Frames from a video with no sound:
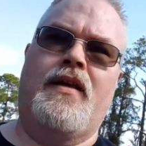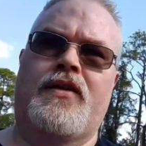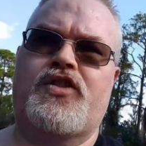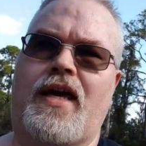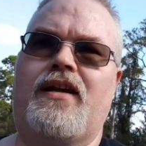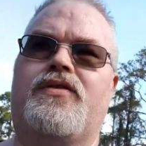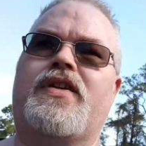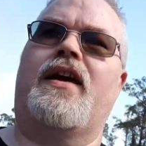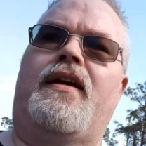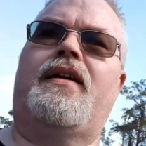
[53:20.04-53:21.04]
shadow
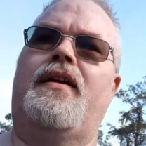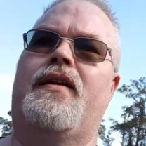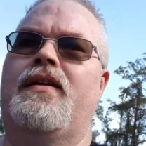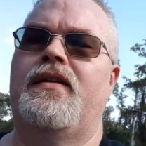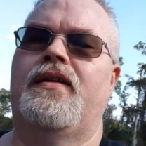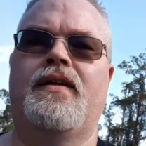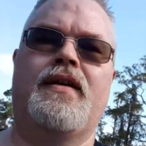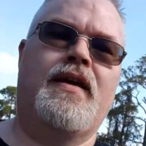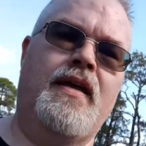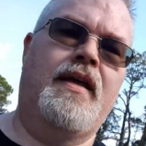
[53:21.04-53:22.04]
tech
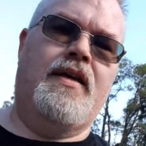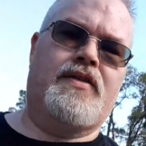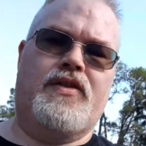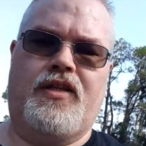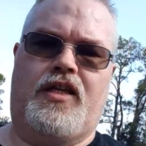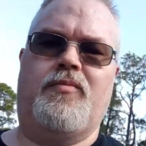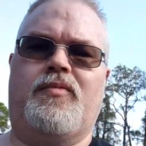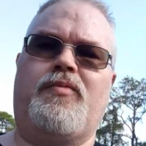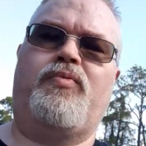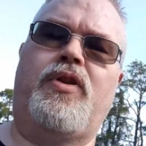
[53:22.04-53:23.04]
so they can
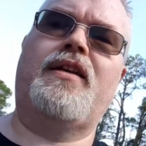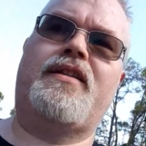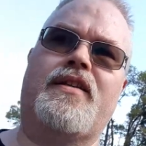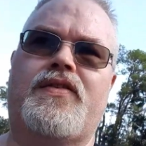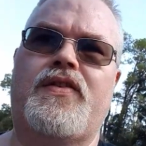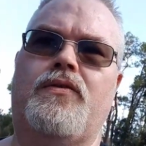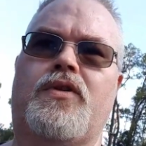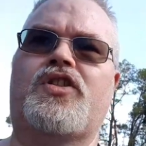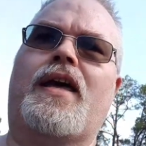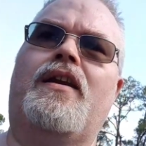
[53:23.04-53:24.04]
be plugged into a
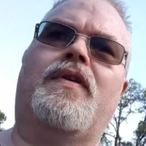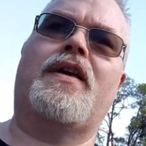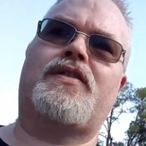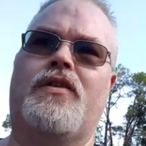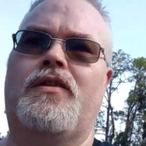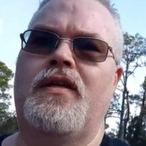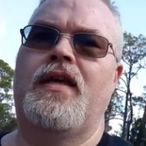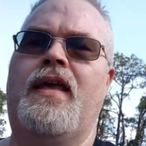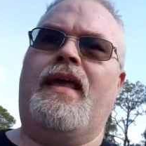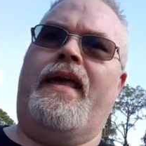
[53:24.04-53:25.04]
shadow vessel
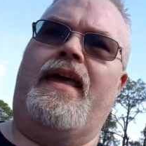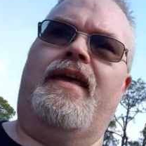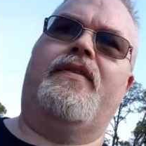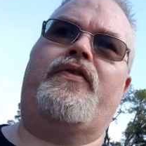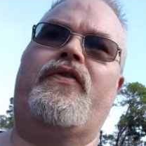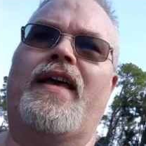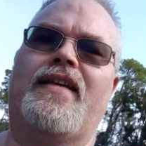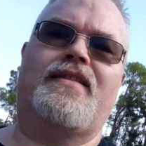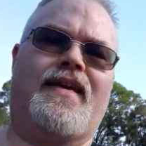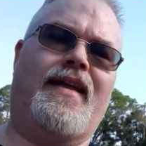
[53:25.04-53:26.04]
and
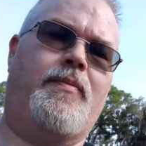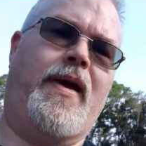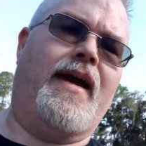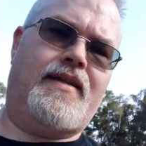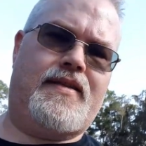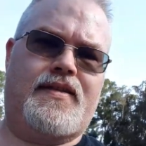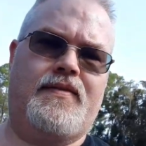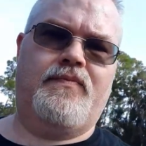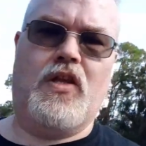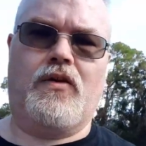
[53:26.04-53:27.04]
fight telepaths,
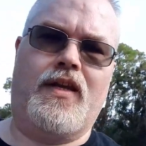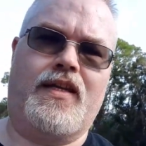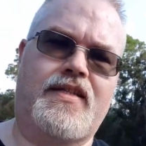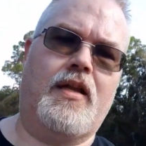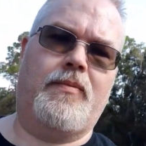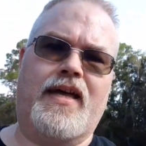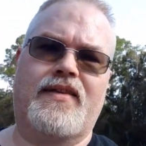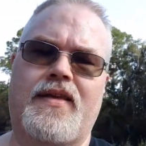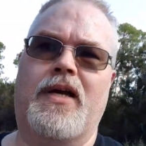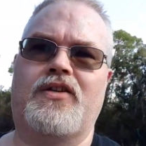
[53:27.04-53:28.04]
you know, any telepath
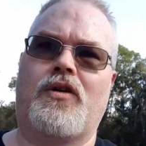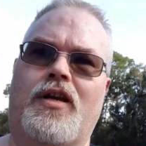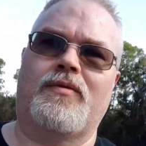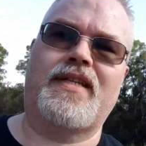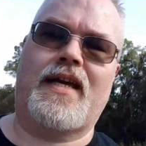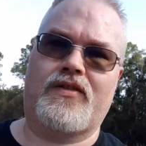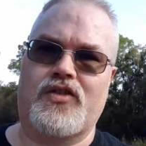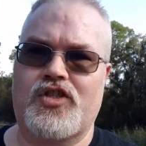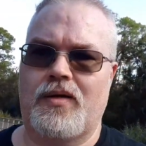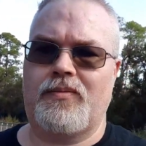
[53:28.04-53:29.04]
that might try to attack the
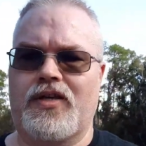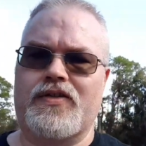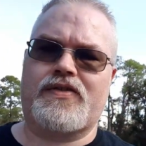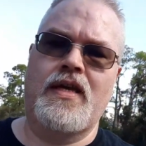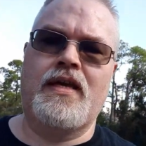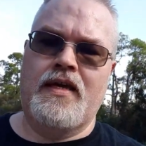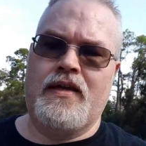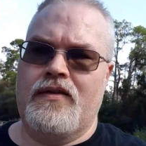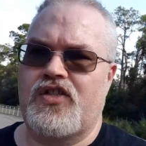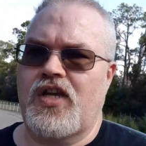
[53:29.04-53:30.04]
ship because
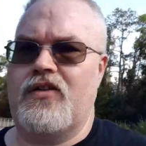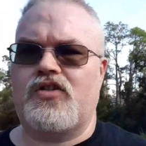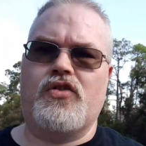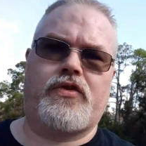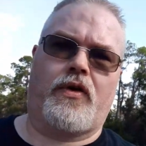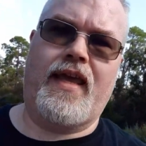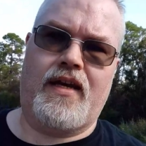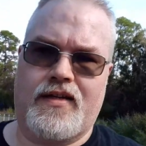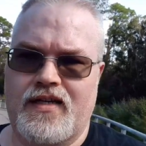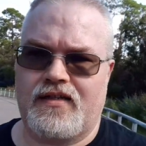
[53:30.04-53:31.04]
the shadows use
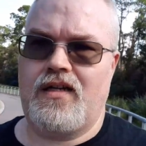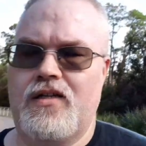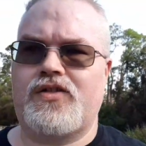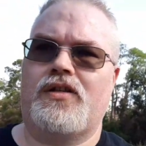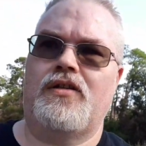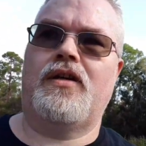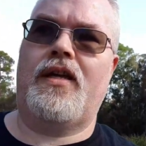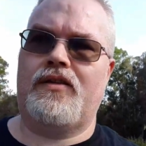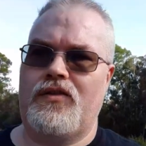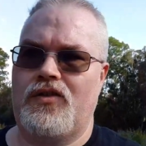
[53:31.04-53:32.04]
organic technology. They're
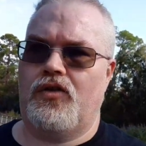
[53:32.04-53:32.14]
not, you